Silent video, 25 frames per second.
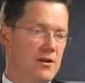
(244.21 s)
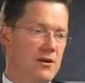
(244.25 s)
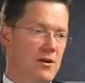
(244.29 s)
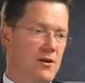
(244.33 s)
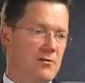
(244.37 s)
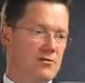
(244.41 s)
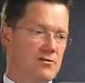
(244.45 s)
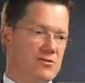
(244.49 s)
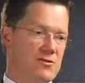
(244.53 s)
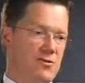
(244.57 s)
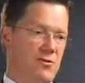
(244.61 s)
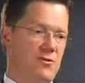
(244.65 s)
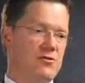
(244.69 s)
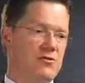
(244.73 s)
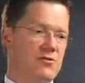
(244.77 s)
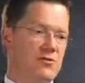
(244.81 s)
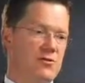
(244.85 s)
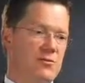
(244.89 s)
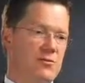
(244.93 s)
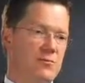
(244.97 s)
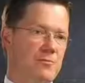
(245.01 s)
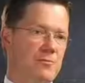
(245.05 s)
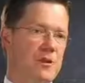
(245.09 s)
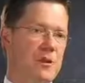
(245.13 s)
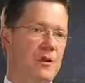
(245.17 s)
Our results are
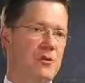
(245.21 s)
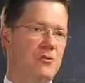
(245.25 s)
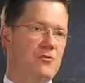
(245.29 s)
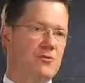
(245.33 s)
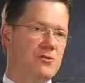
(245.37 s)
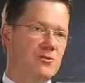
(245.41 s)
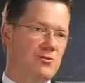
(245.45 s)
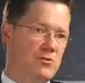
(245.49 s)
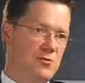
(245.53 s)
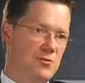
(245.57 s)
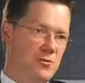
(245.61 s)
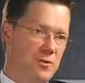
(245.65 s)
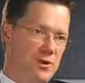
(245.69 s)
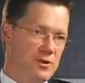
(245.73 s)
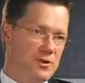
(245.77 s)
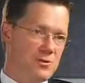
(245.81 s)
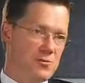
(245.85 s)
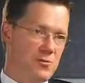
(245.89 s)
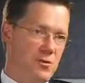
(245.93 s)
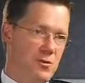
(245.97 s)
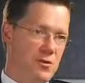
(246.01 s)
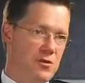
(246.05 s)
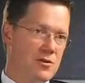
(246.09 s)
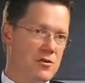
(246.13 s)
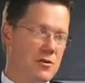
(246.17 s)
compared to the
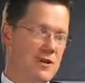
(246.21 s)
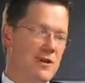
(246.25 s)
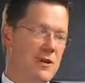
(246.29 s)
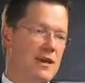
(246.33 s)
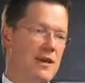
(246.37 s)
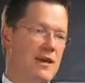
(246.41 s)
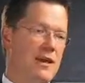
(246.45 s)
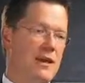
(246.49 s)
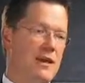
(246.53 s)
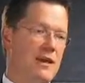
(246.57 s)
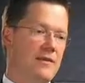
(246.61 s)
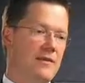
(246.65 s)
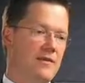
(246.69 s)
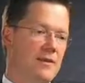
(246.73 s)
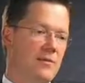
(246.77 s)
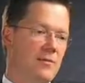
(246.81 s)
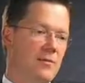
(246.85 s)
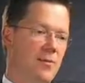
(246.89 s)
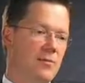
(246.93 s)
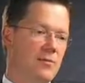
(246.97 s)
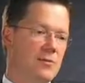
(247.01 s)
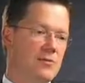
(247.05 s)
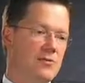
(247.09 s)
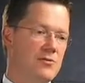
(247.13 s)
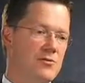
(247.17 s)
benchmark, and then
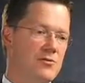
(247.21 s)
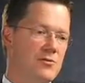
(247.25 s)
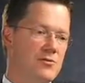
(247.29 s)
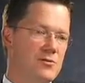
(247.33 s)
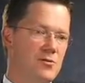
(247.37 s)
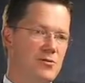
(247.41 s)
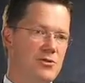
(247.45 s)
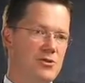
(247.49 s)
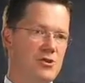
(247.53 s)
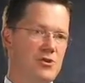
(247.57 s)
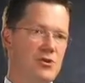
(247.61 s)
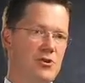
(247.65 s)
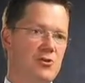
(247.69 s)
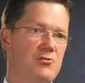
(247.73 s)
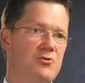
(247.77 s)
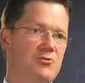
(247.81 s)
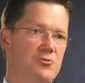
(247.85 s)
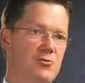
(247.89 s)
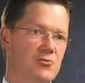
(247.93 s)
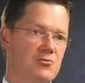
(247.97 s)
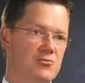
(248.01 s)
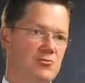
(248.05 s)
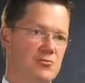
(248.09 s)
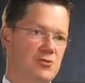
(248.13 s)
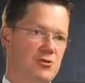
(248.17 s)
what we do is we share
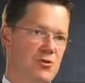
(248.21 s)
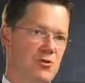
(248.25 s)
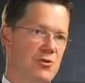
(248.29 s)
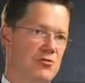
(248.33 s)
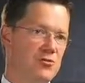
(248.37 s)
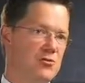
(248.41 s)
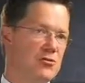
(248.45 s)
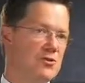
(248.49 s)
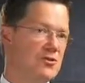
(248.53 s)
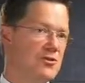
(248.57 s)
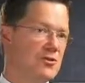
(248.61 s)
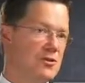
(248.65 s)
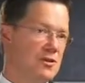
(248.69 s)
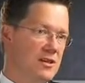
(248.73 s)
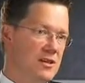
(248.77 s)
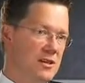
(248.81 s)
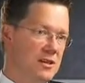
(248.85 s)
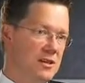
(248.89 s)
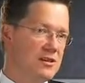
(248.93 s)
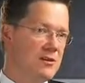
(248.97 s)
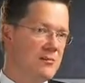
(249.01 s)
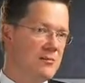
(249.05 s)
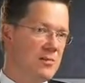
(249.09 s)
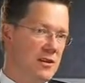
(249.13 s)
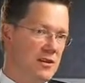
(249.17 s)
those results
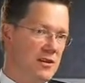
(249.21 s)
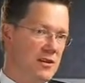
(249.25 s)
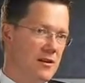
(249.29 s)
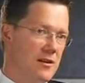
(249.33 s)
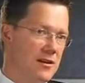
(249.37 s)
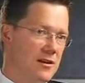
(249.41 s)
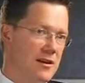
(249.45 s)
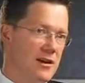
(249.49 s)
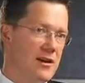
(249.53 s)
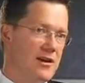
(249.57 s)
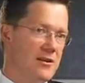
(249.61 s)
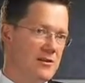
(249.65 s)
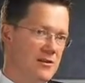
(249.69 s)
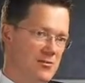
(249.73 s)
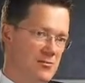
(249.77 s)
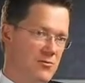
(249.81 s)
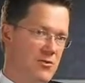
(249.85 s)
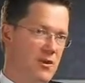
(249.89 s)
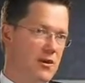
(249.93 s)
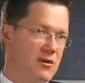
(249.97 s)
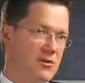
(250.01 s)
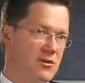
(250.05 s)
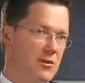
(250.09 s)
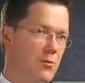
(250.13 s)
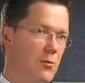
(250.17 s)
independently and
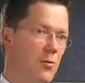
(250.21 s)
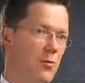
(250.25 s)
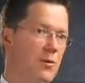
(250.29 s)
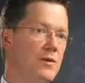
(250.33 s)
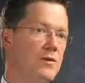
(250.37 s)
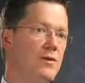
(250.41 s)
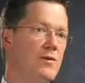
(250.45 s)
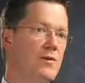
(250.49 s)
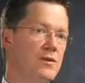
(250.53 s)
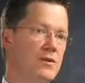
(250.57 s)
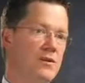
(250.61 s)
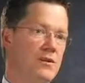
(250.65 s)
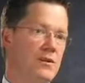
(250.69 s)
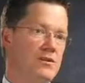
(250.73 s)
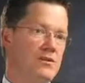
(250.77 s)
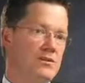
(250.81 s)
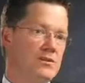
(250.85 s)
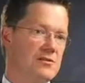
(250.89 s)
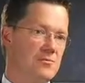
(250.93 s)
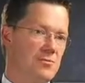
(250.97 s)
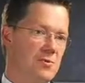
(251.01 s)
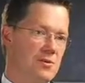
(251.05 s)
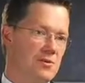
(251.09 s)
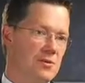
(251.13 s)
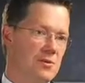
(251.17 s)
directly with the
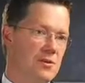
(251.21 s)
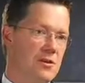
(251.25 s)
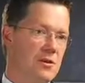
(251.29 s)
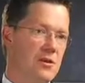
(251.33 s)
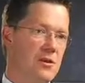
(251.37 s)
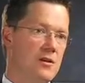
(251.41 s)
customer